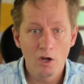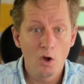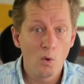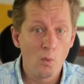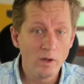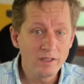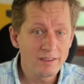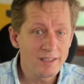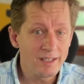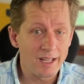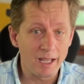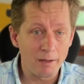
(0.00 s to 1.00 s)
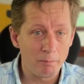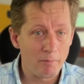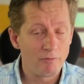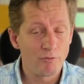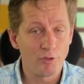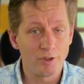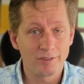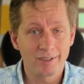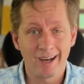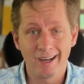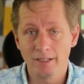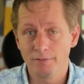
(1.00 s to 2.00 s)
What's the name for this
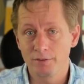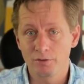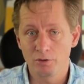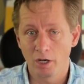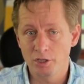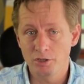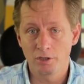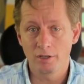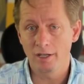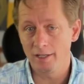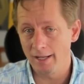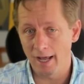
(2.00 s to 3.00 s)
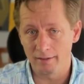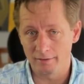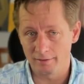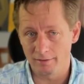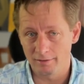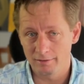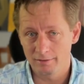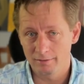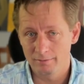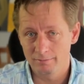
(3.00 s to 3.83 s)
kind of structured analysis?